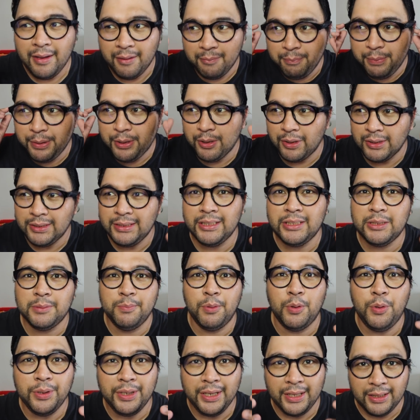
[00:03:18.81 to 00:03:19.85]
Because it's
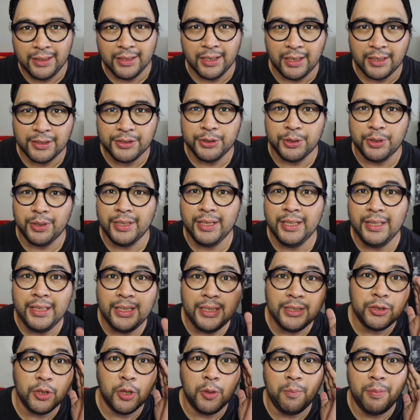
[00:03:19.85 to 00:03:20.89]
bone induction,
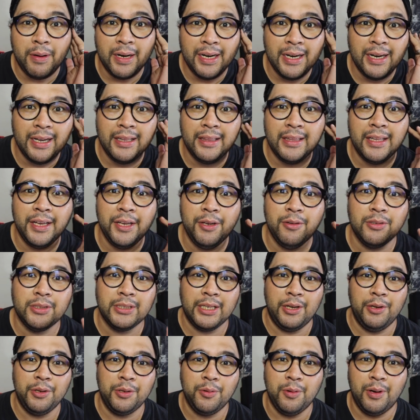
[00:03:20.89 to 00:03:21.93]
hindi sobrang ganda yung
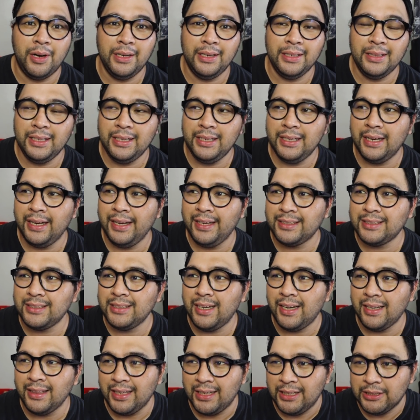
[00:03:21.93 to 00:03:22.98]
sound quality niya. It's
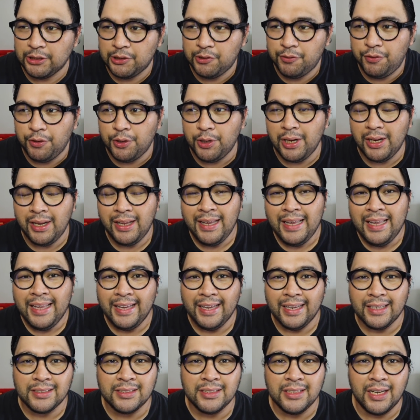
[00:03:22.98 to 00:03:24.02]
not as full,
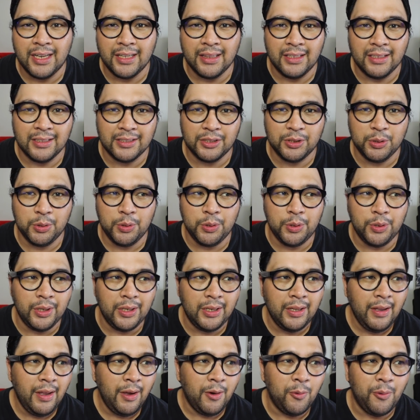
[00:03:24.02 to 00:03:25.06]
it's not as whole.